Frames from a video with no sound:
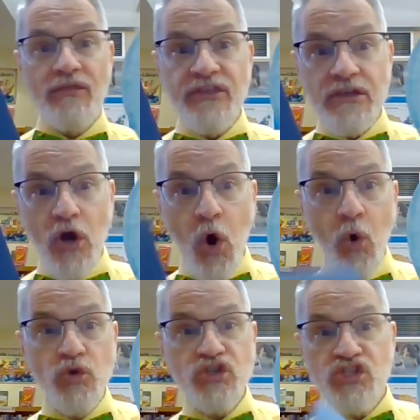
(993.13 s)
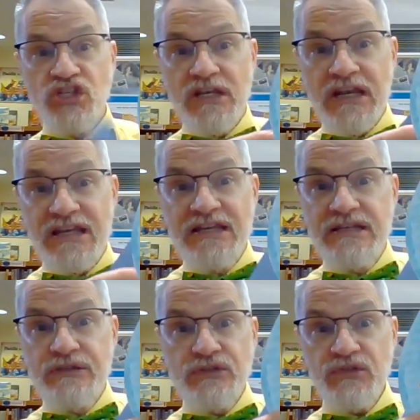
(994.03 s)
The ocean
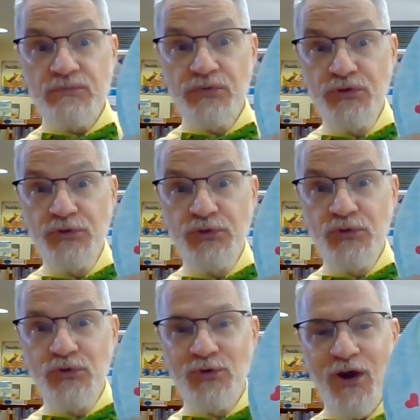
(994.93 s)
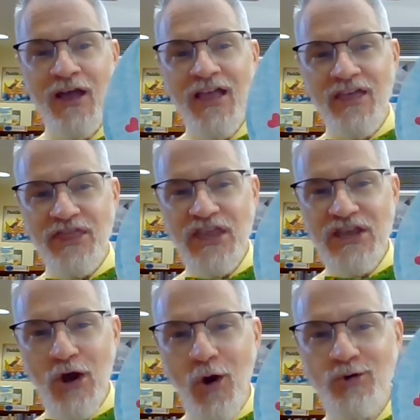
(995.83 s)
is blue.
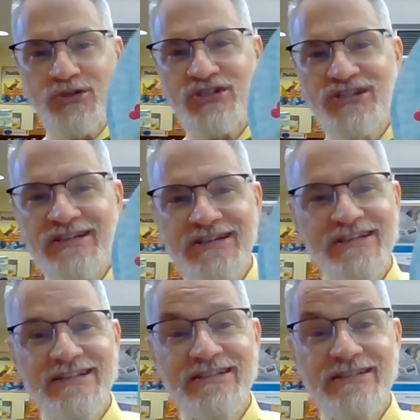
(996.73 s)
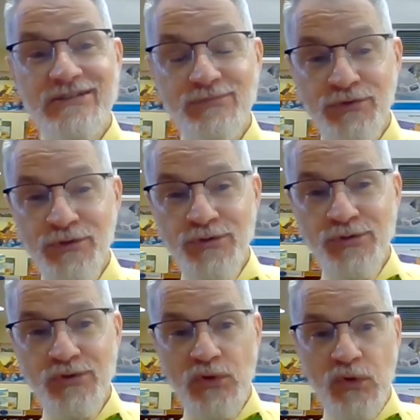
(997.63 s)
The ocean is
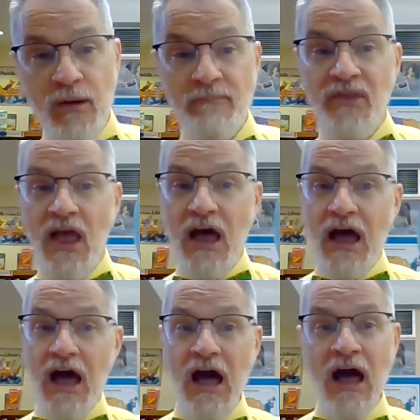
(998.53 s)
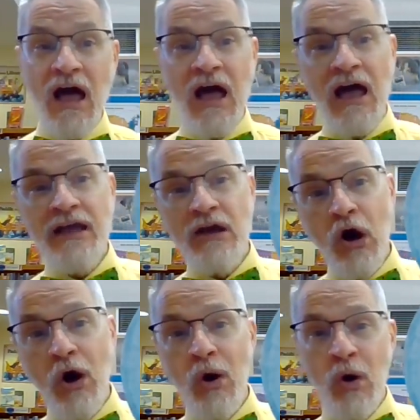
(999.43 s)
blue.
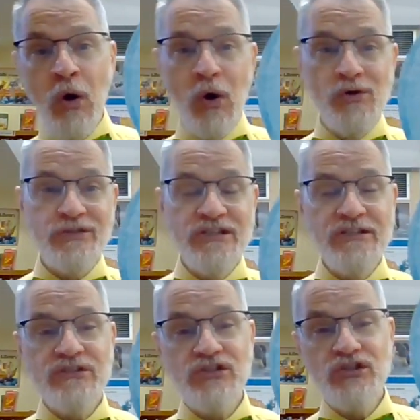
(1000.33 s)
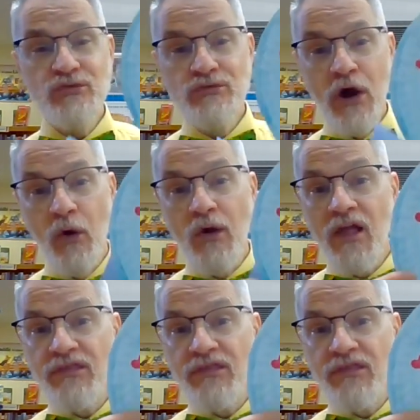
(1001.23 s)
Hi-ho, did you know?